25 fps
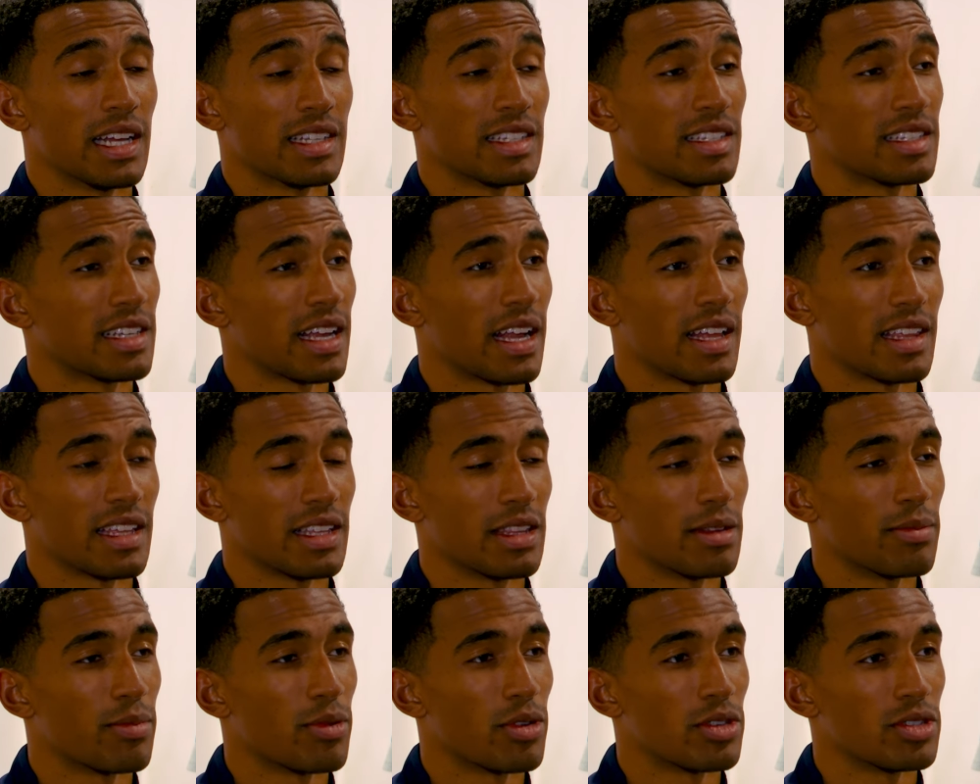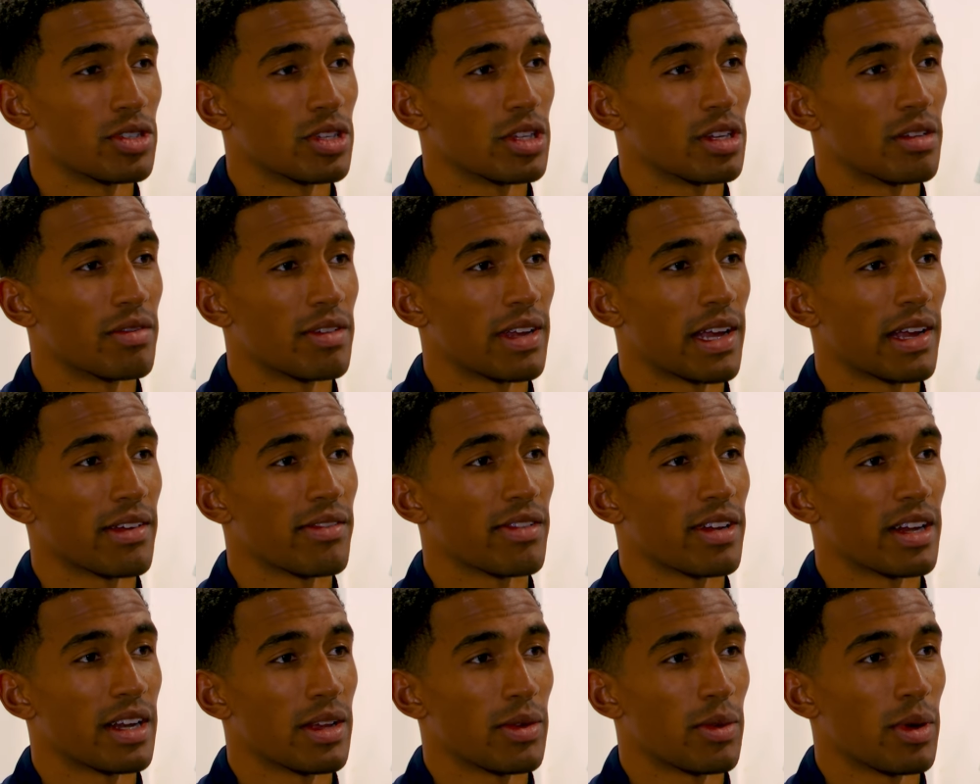as I say, I think the boys are going to react
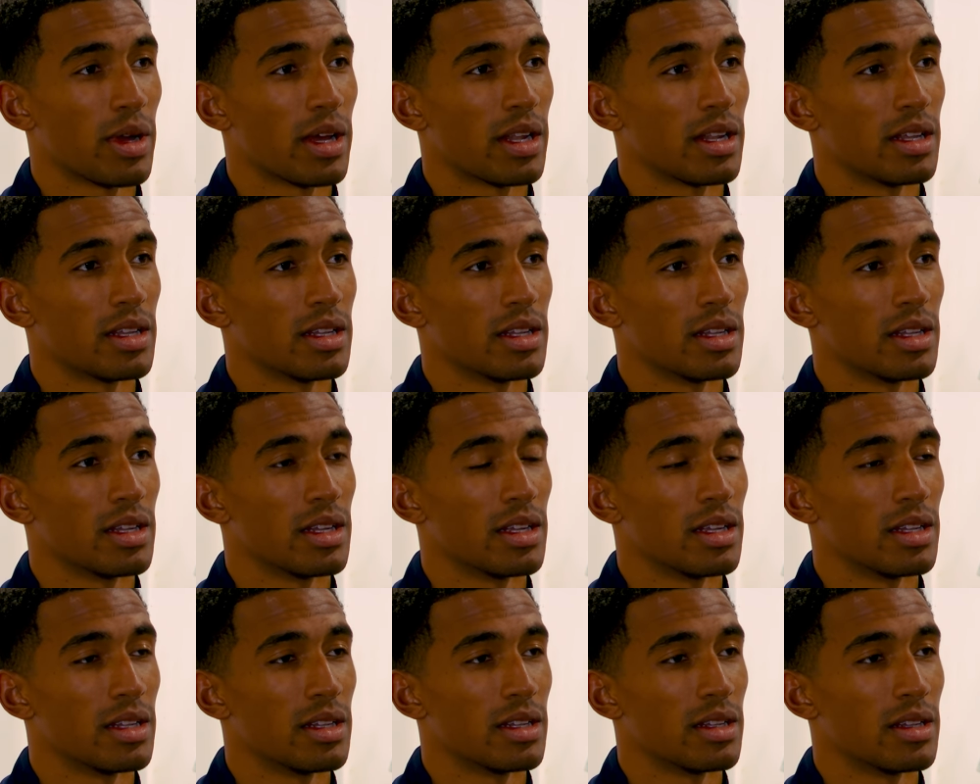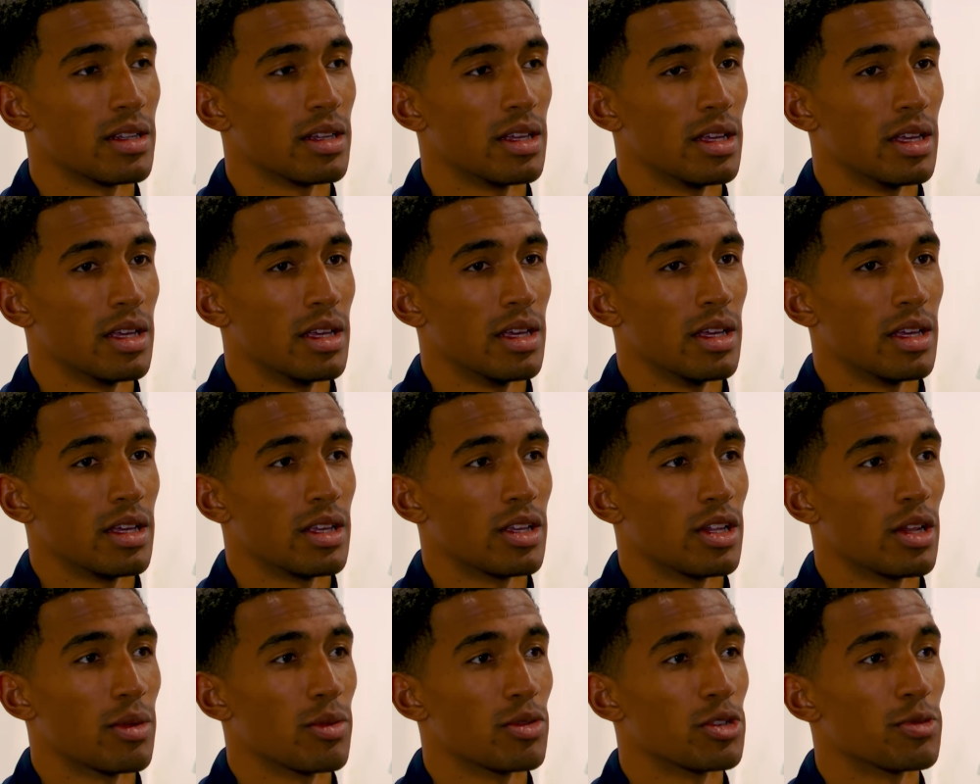really well. And
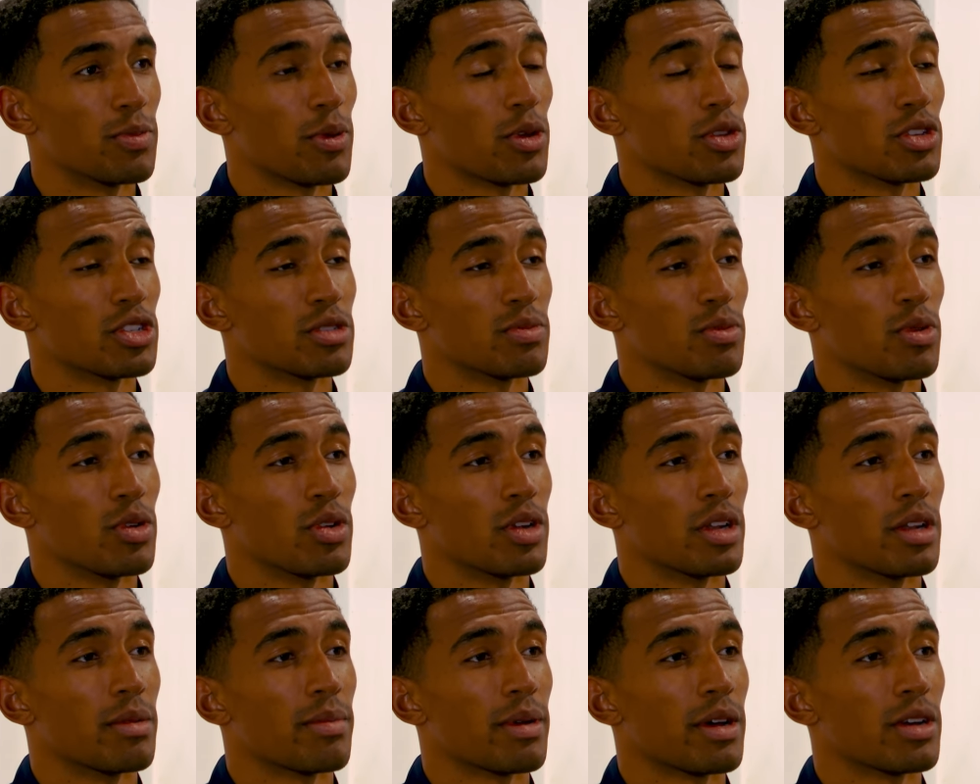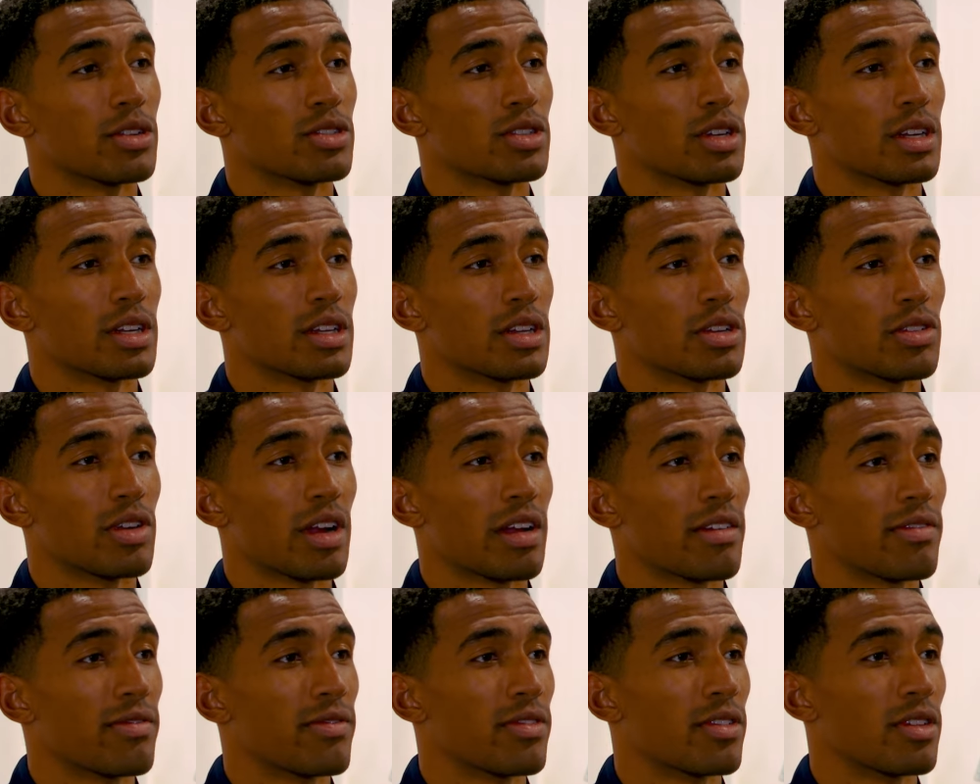you know, we spoke this morning about trying to
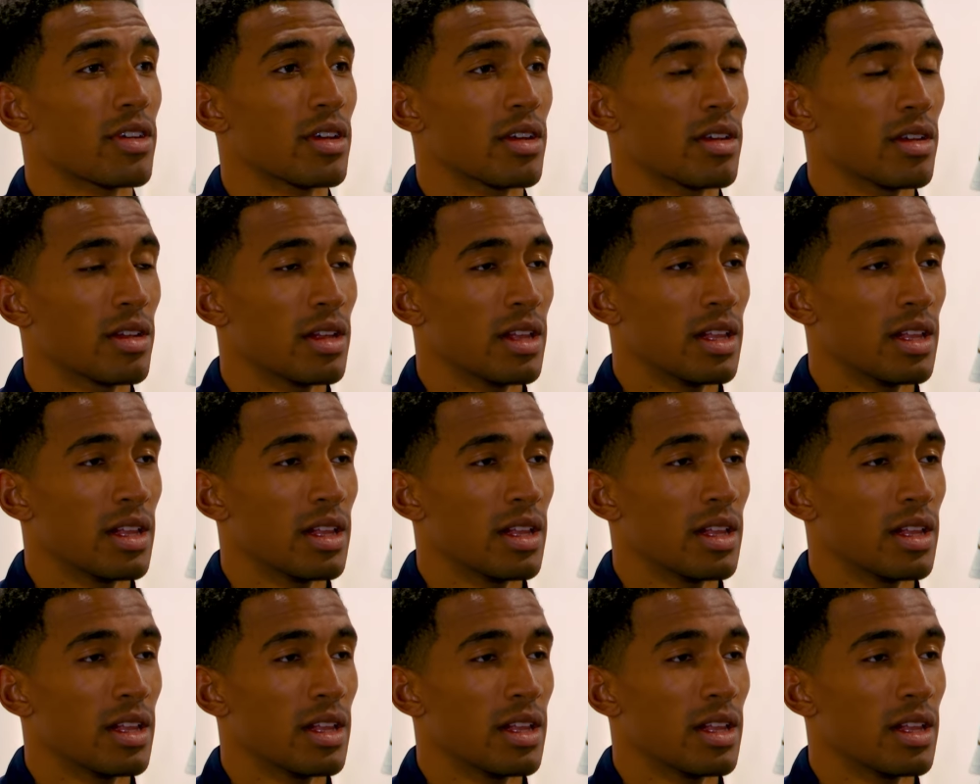graft for